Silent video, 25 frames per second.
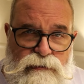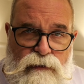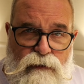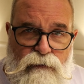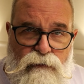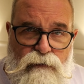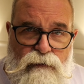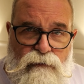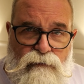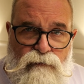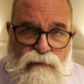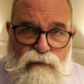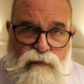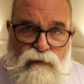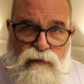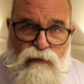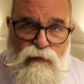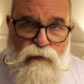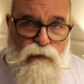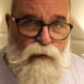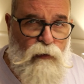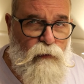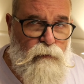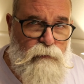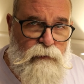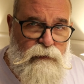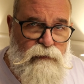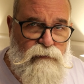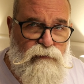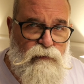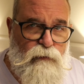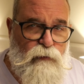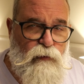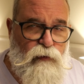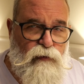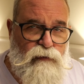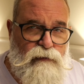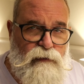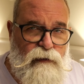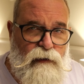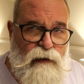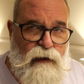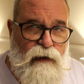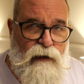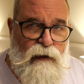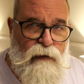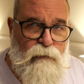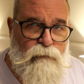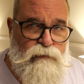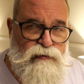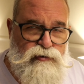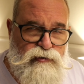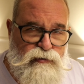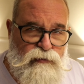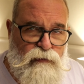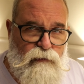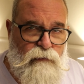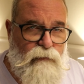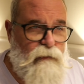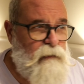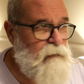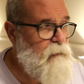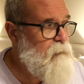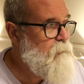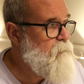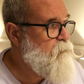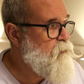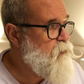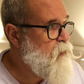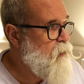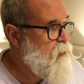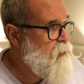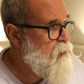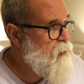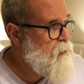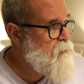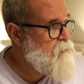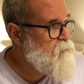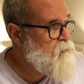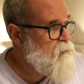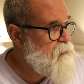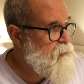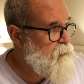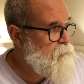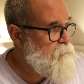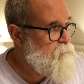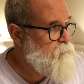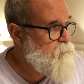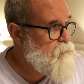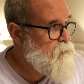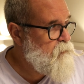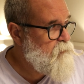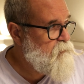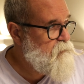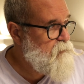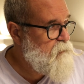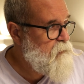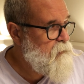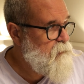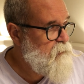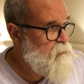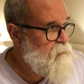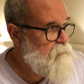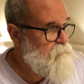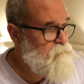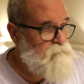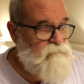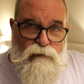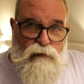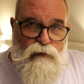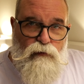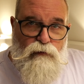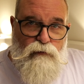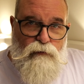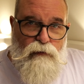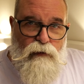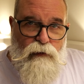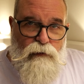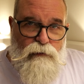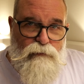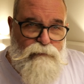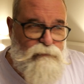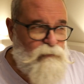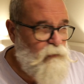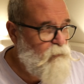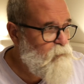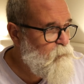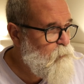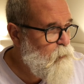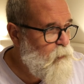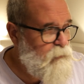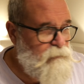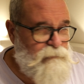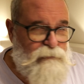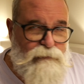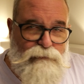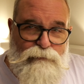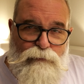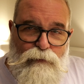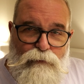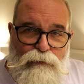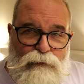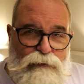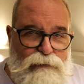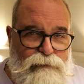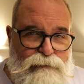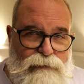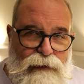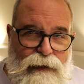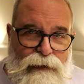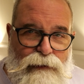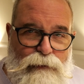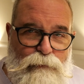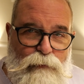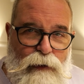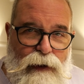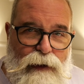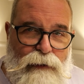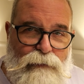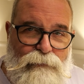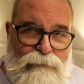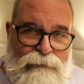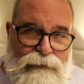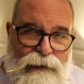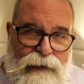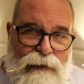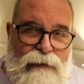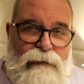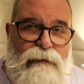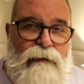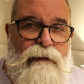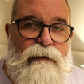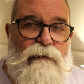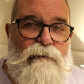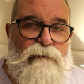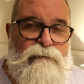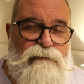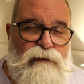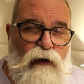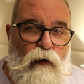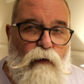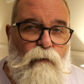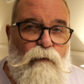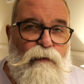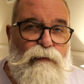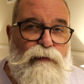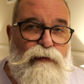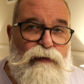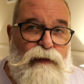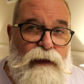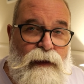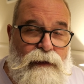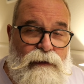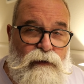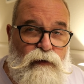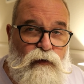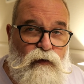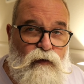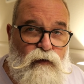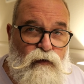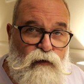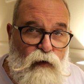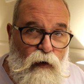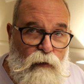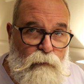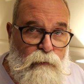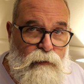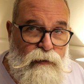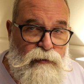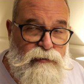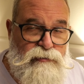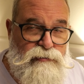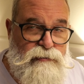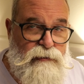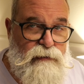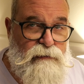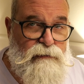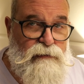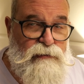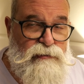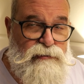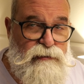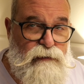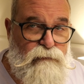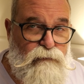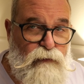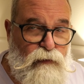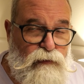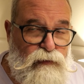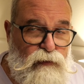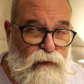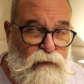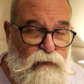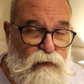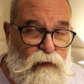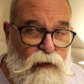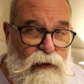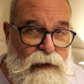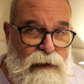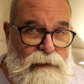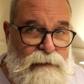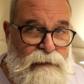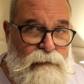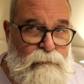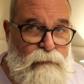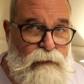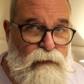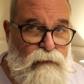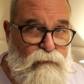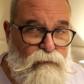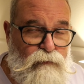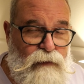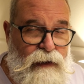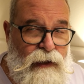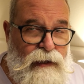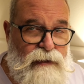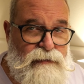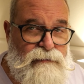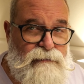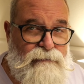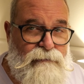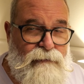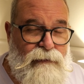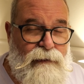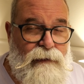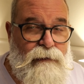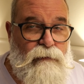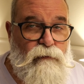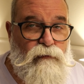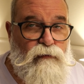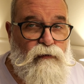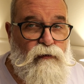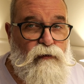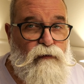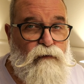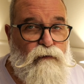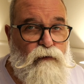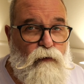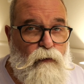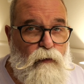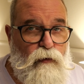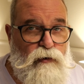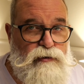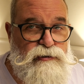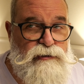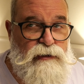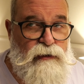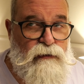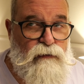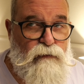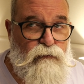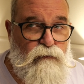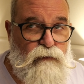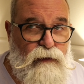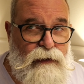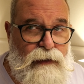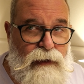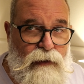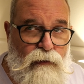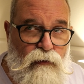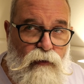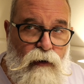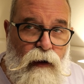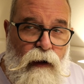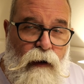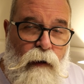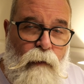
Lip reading: like this, you won't be disappointed, I am sure. And you can put your soft boxes, all this anyway, okay? So thank you so much, Digit Photo, for lending me the flash. Thank you to you for watching the video.